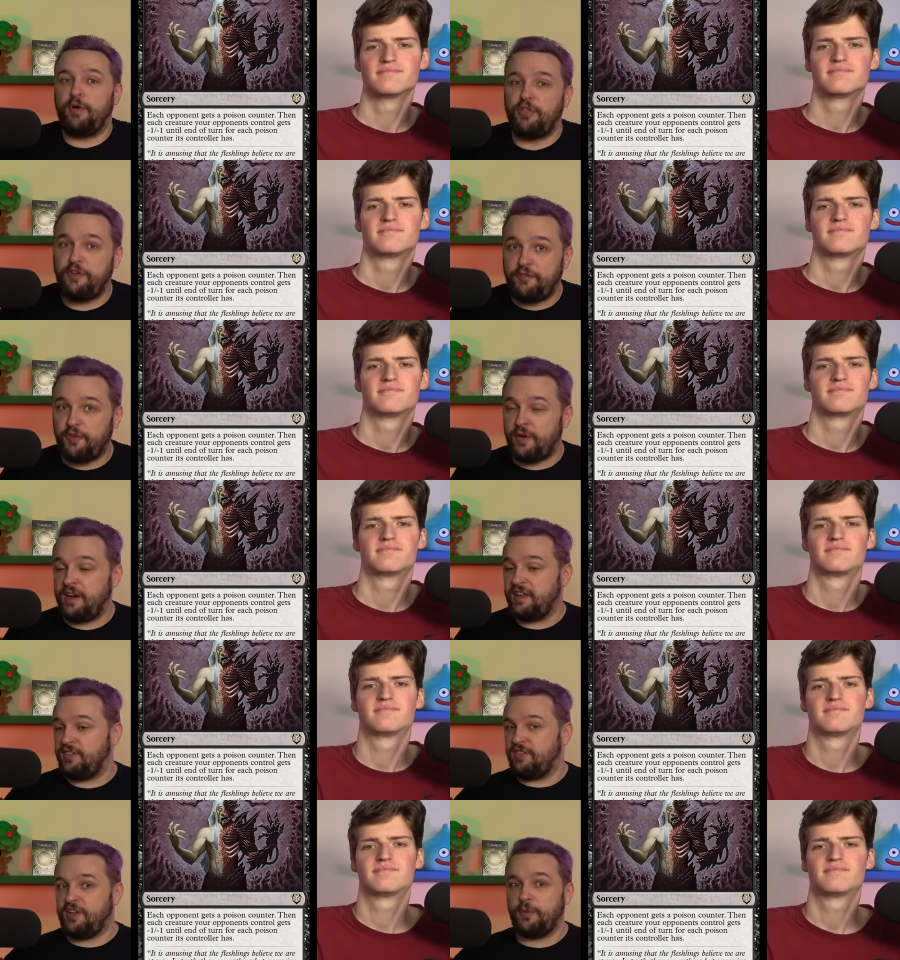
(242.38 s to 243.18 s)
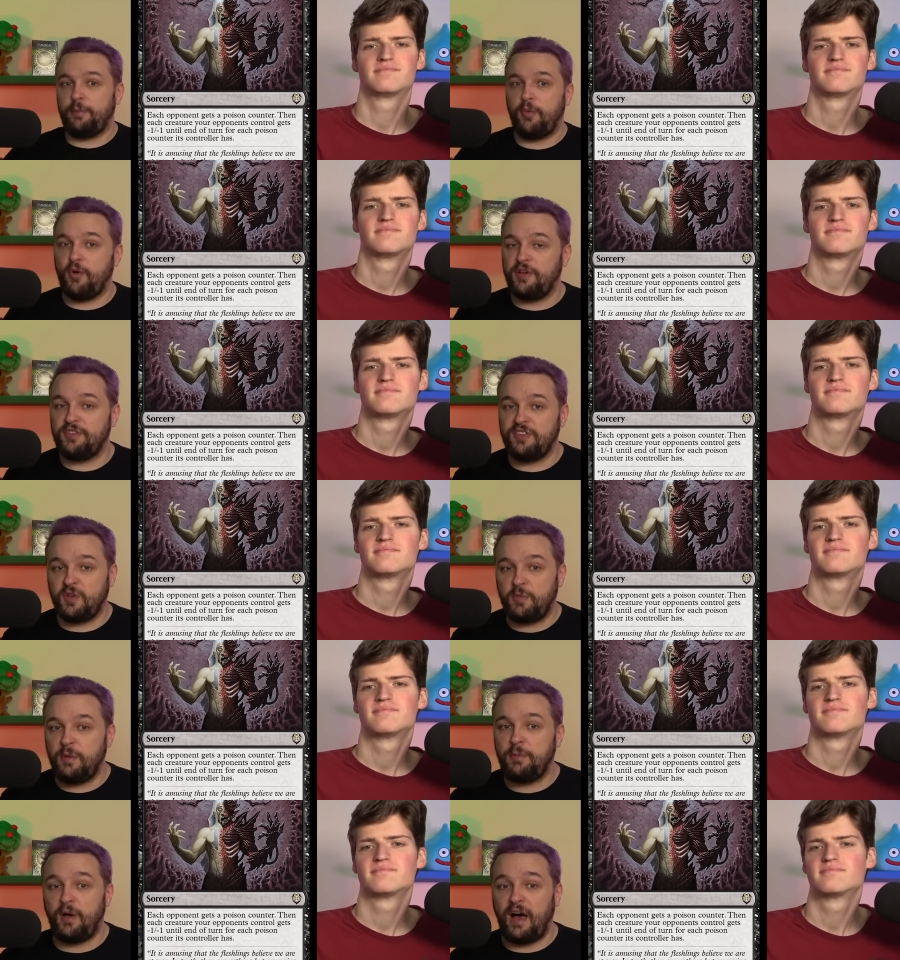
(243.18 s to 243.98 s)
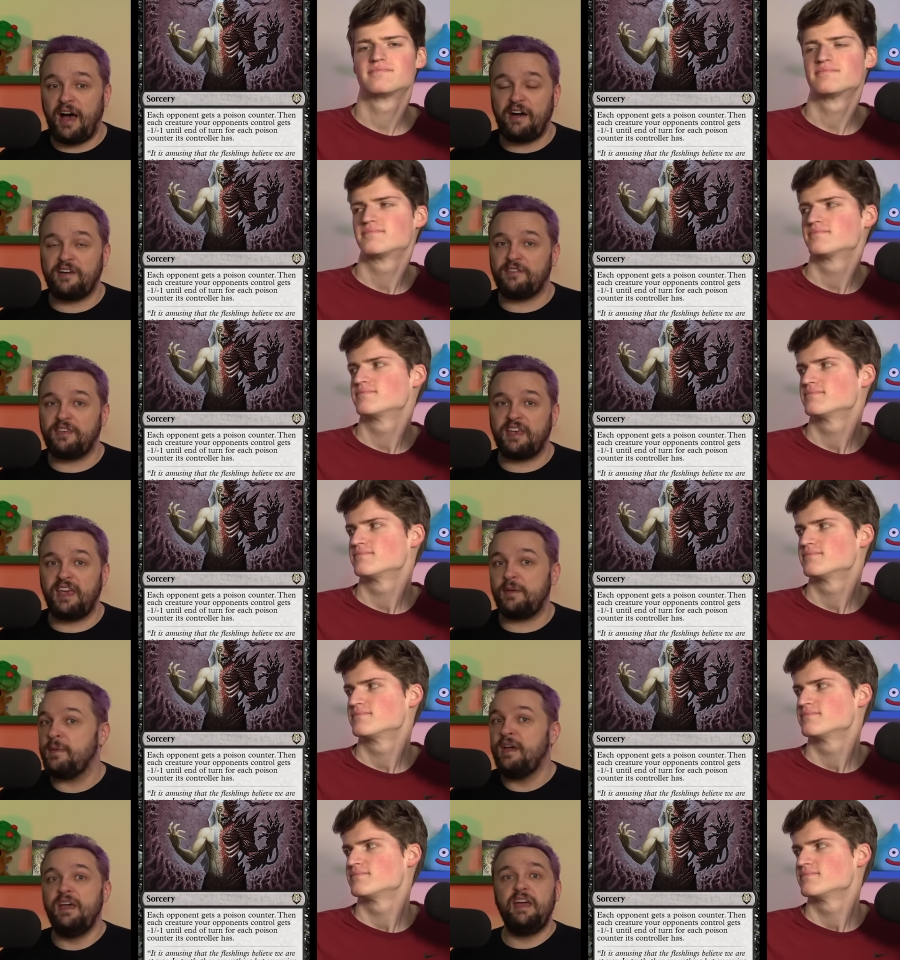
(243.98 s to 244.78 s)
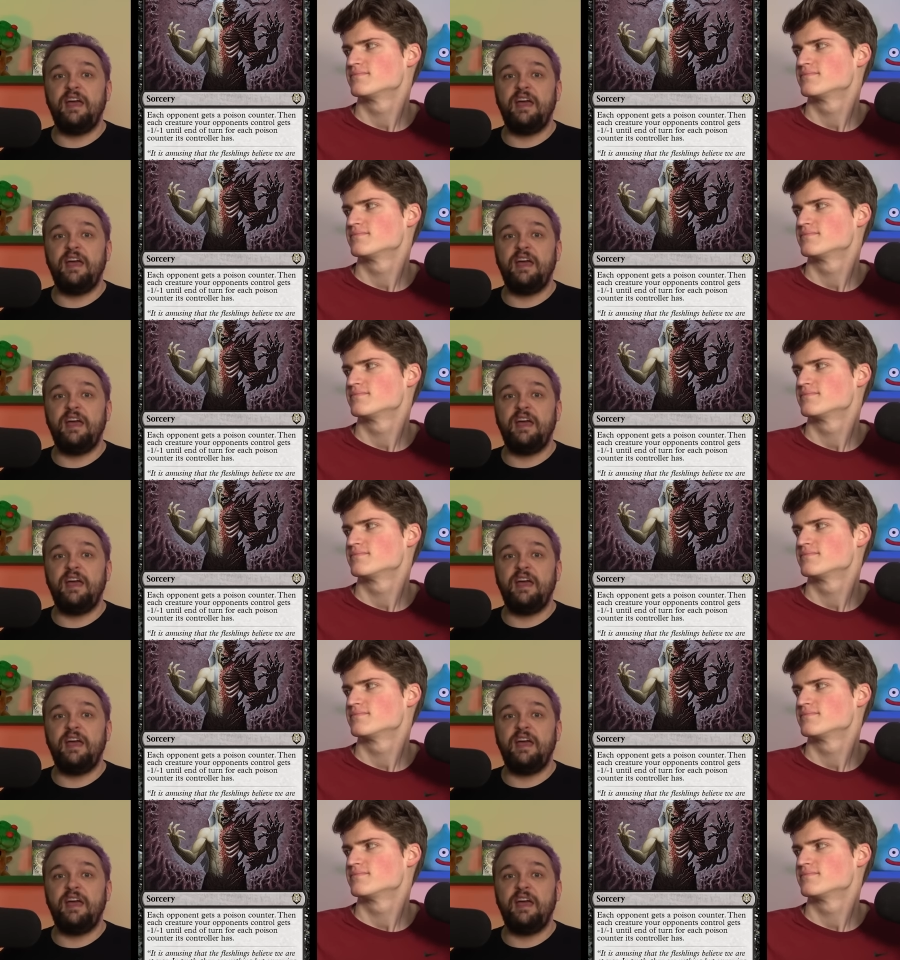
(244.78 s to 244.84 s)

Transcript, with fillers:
Speaker 1: proliferating, to start poisoning people out of the game.